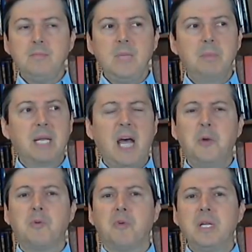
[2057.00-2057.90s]
But how to
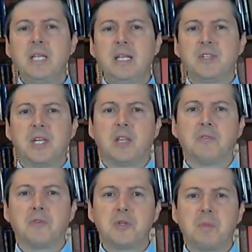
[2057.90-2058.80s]
avoid getting sick in the
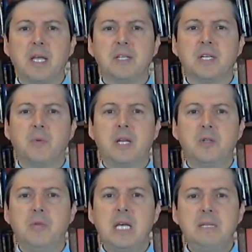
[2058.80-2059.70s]
first place? Any way to
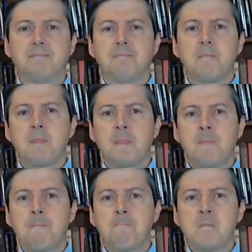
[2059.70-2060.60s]
do that?
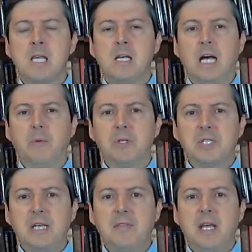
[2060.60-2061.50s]
I will
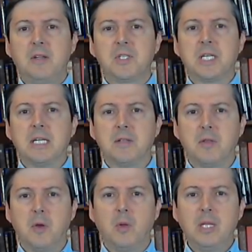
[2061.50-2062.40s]
say at the outset,
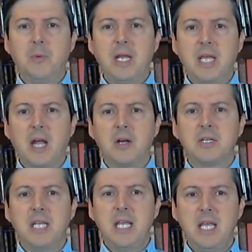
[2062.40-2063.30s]
the only way to
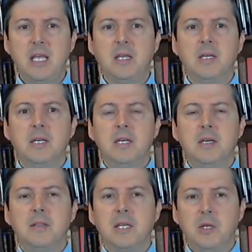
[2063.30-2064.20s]
guarantee
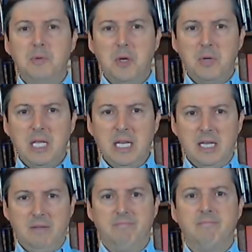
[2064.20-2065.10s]
that you don't get
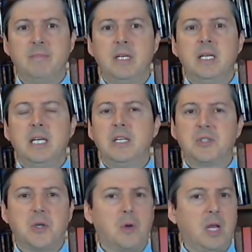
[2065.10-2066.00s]
it is
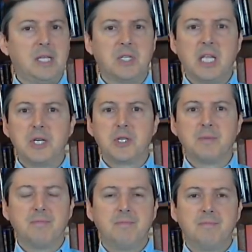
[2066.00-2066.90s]
total isolation.
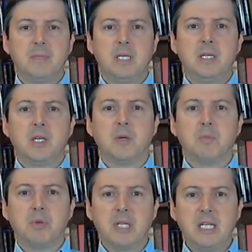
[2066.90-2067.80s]

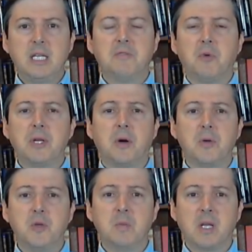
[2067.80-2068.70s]
Completely avoid all
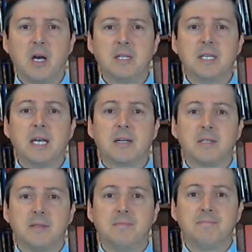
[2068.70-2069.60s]
human contact.
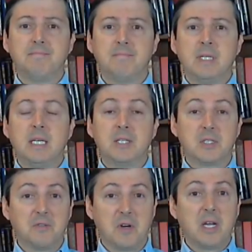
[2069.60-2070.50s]
This
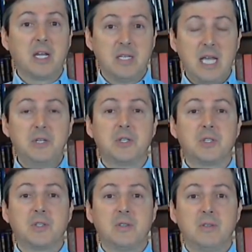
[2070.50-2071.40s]
is a very
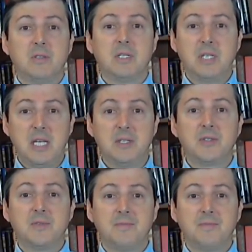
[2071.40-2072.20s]
contagious disease.